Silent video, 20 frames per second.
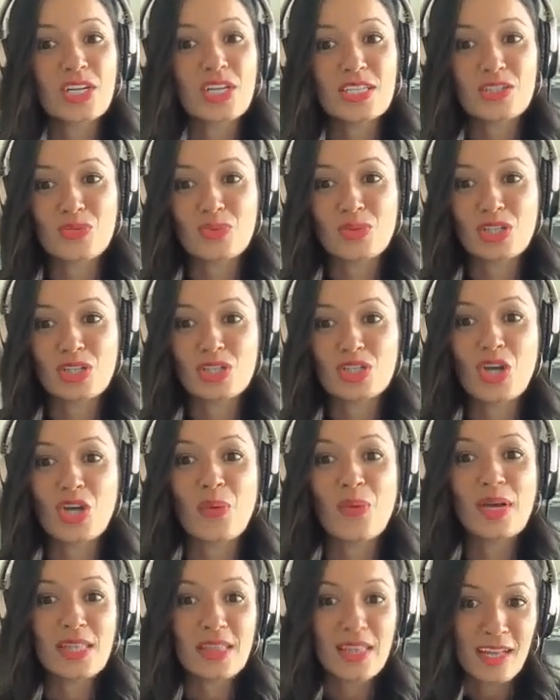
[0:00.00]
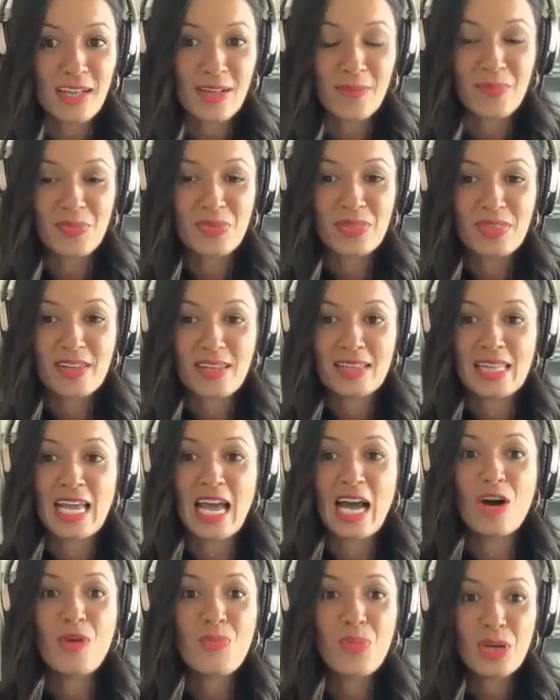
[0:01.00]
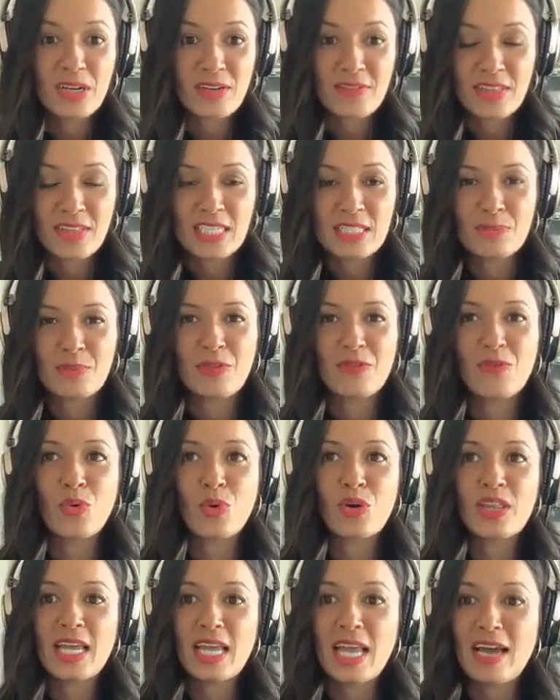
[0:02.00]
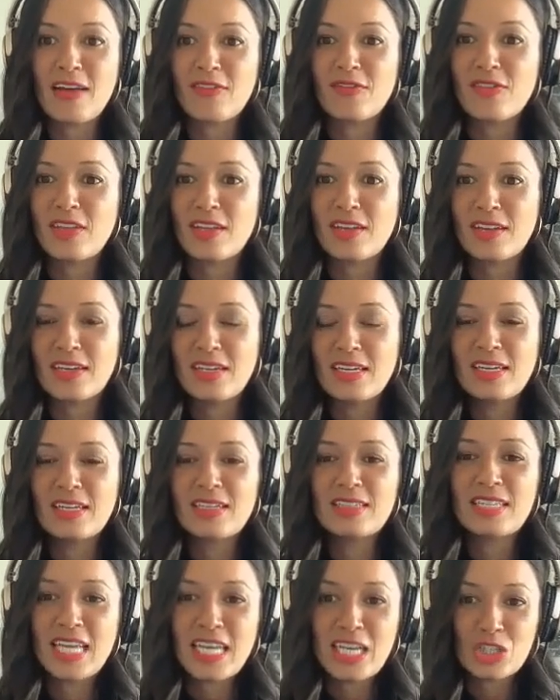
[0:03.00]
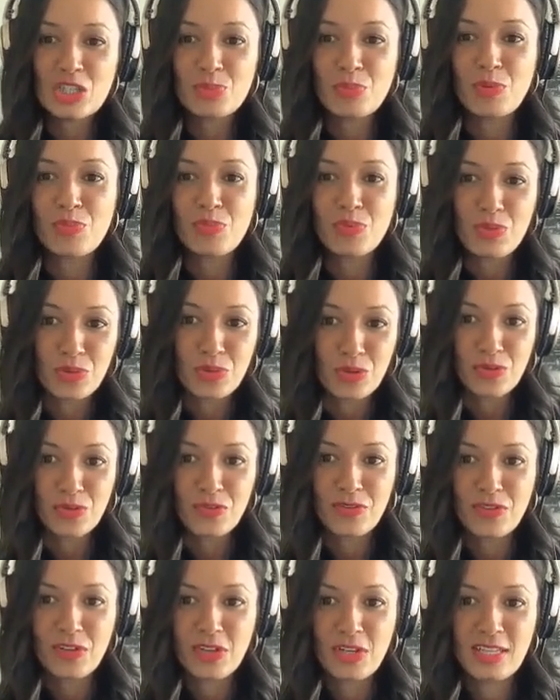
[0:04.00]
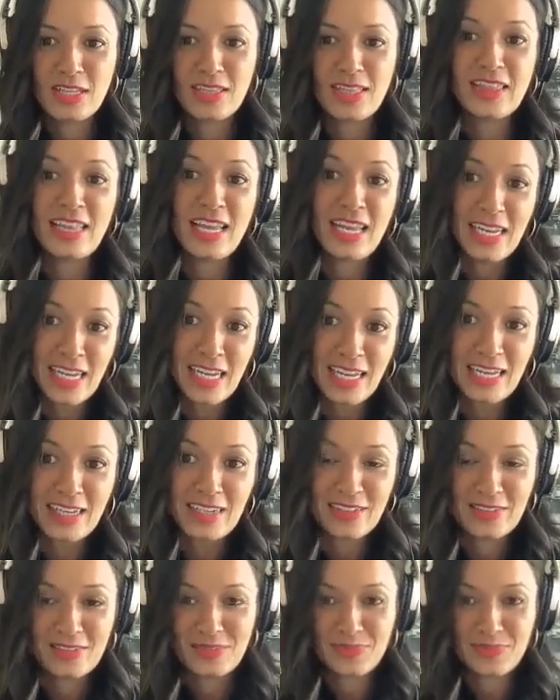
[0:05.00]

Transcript: is really showing them the output of this before they have the tangible proof that they need.